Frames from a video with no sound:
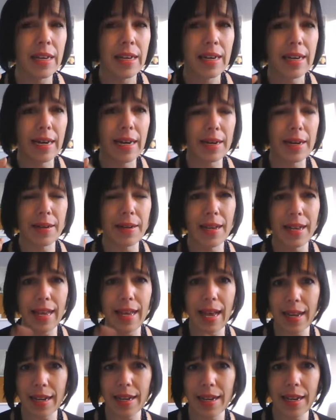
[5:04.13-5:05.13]
uh,
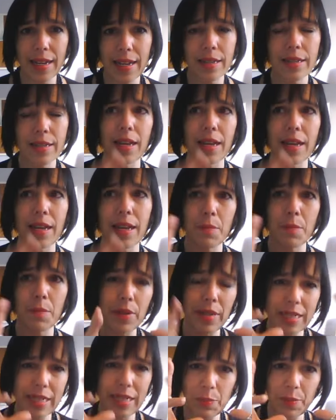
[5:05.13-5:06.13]
editing and
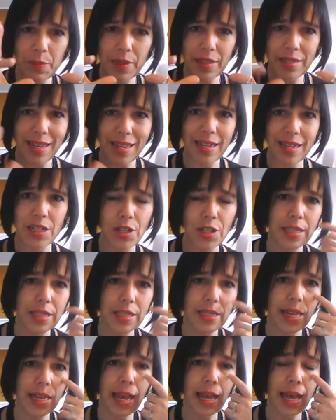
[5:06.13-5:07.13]
placement and
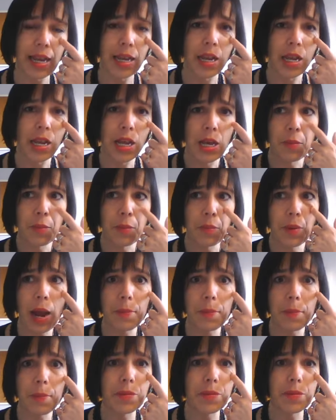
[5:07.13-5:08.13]
adjusting and
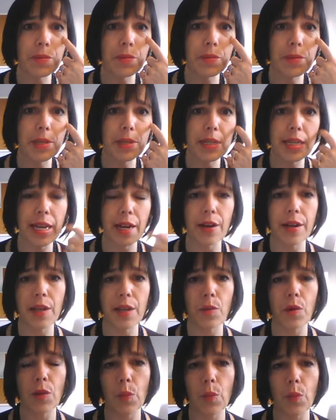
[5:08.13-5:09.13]
probably familiarity
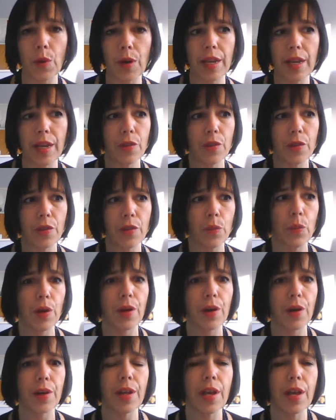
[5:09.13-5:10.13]
with working with
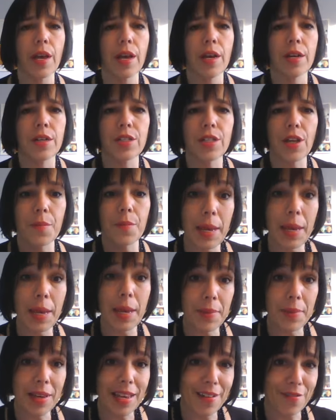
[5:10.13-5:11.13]
Word. So
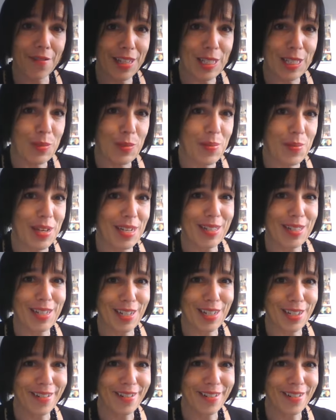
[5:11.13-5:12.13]
maybe if this speaks to
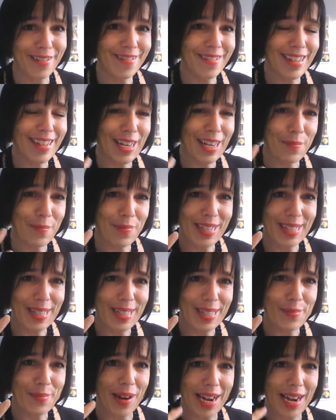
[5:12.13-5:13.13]
you, keep this
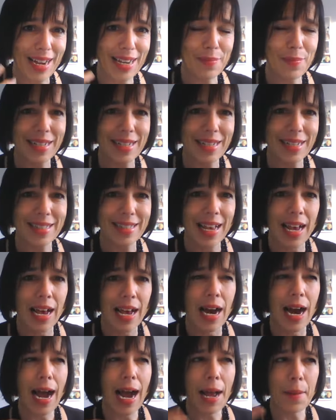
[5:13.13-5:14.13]
in mind because
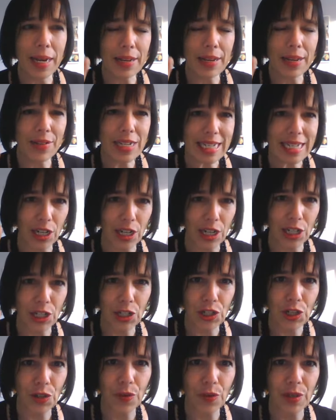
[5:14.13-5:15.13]
I might even take on
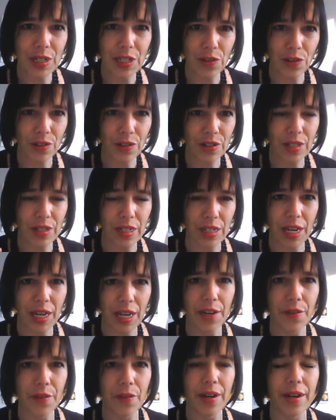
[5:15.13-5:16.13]
two interns in
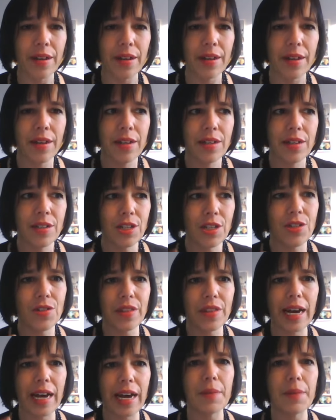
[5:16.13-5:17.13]
January to
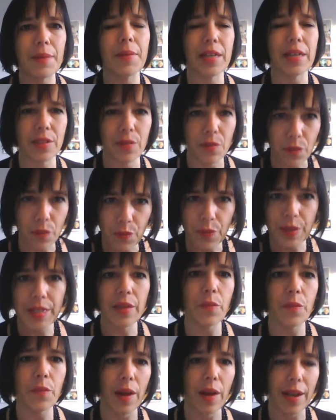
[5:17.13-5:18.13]
do that because I
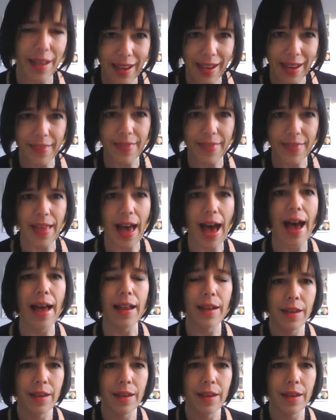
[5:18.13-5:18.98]
really want to get that